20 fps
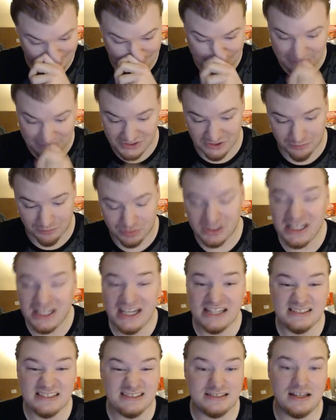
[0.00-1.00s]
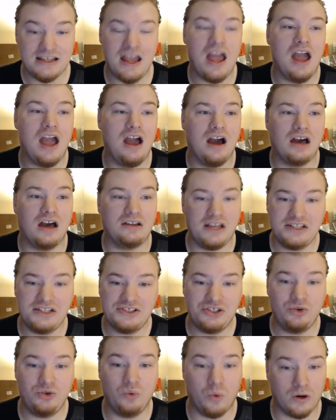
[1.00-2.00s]
So please, unless
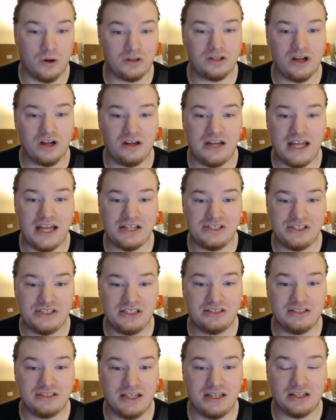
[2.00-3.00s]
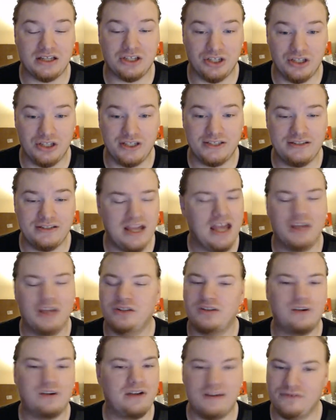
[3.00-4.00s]
you work on that shit and get it good,
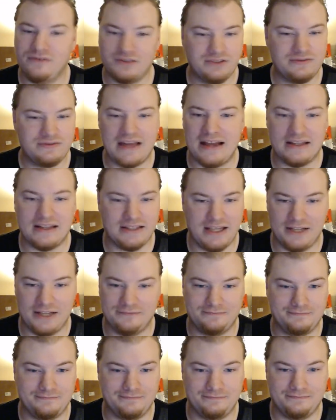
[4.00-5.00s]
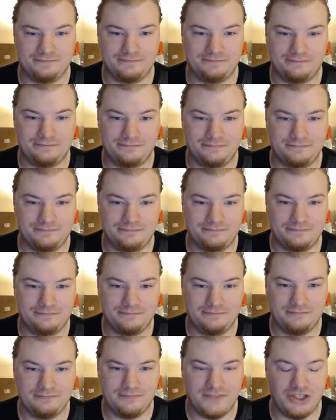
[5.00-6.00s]
don't ever do that again.
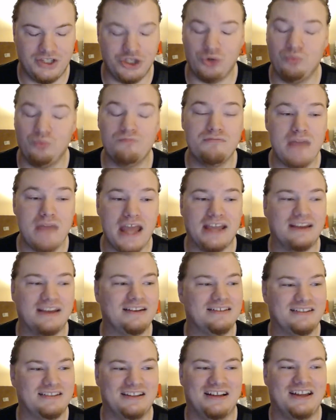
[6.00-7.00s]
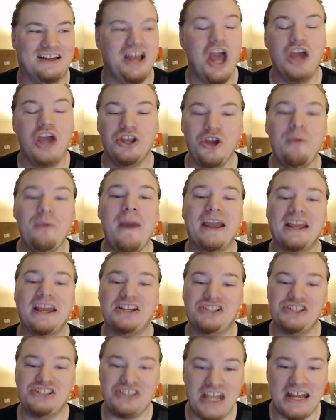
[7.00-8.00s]
You make a
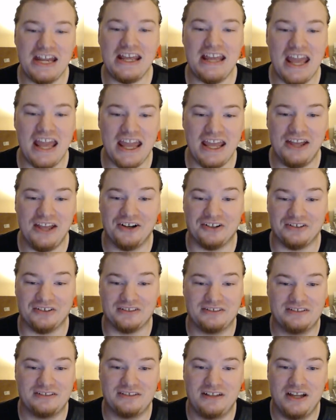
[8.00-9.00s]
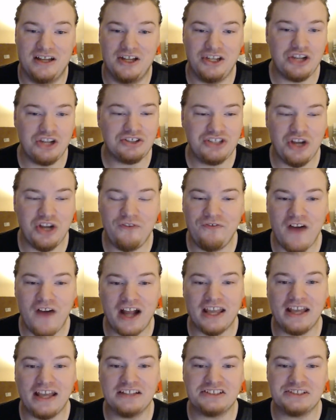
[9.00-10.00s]
shitty heel. You're too
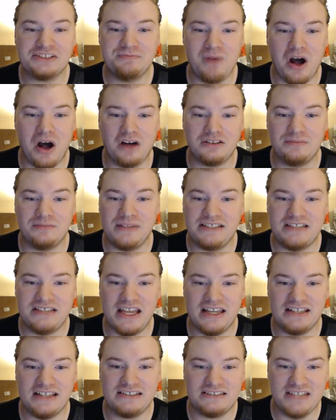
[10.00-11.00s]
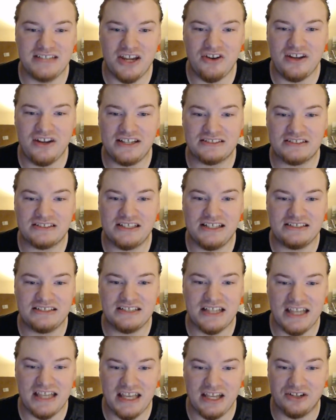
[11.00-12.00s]
fucking small to be taken seriously as
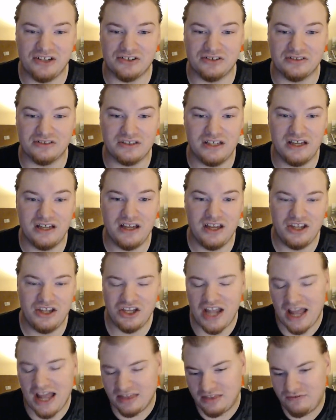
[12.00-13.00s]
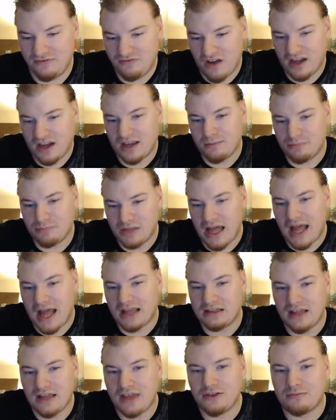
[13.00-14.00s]
a heel. You got the fucking
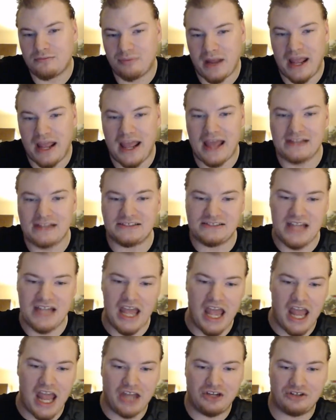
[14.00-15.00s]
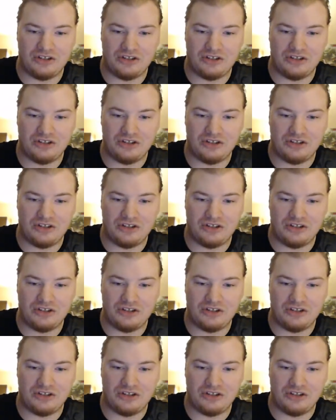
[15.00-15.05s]
black leather pants and your